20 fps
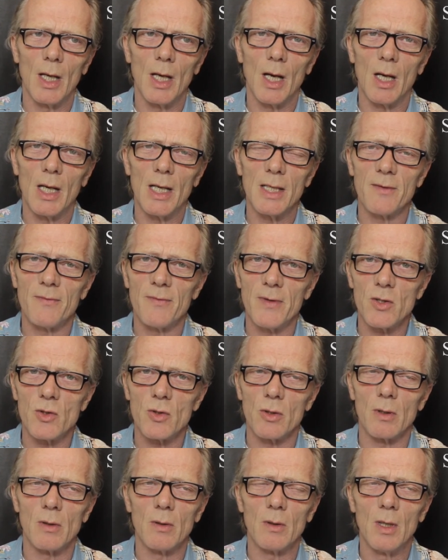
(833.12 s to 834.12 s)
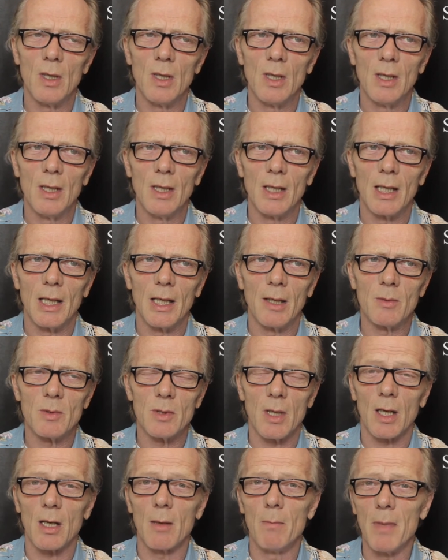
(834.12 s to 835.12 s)
I had a vision, and it
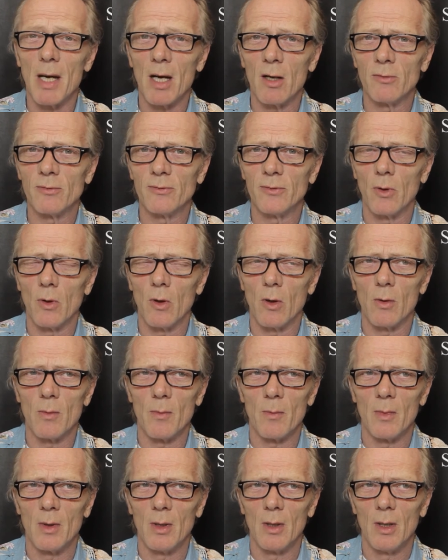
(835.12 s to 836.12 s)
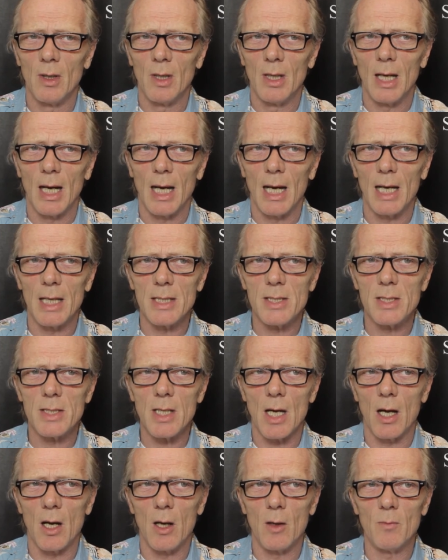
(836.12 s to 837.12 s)
was like a metaphor.
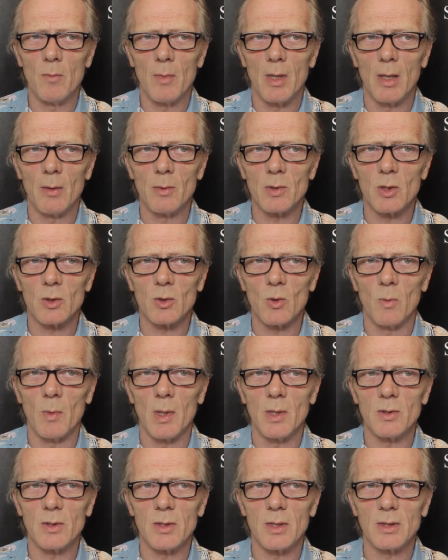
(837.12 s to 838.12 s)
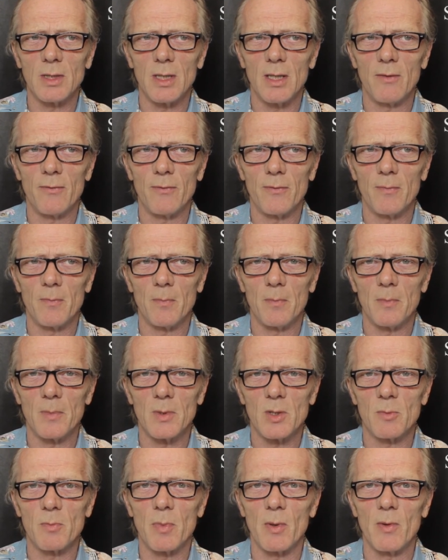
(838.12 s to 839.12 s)
And um, it was as almost as if
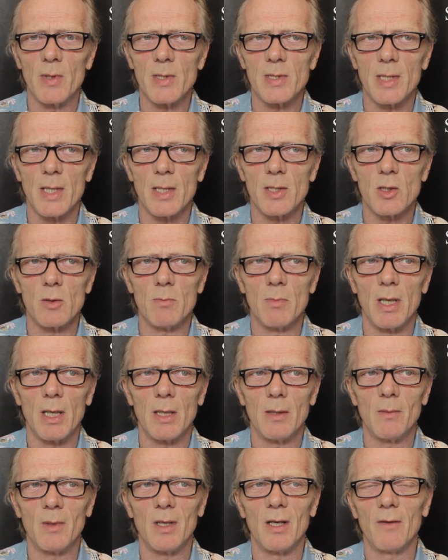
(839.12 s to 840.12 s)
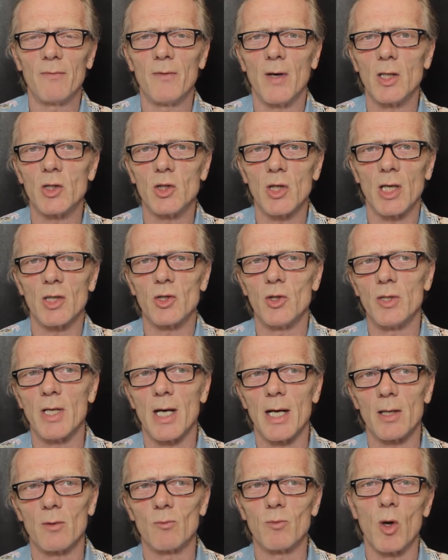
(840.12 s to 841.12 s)
Spirit said to me, If I chucked you
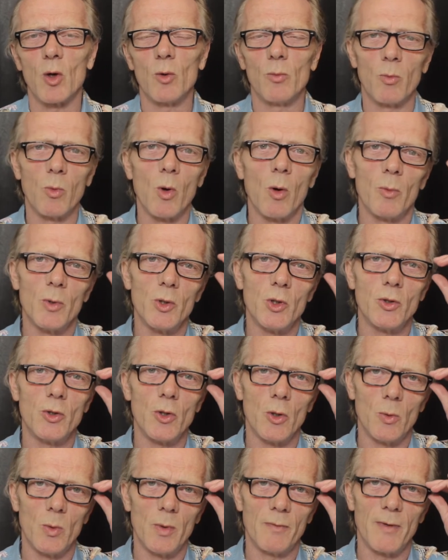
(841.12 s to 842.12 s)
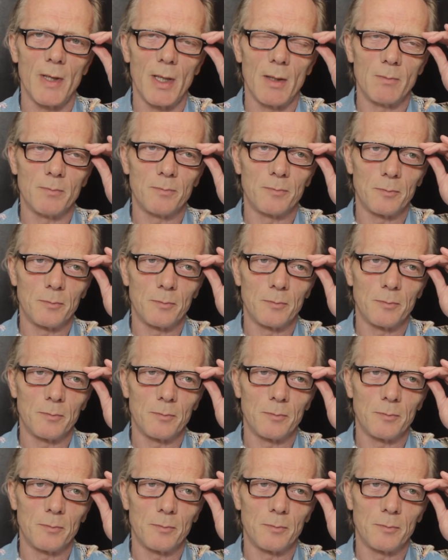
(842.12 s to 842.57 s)
down a rope, what would you do with it?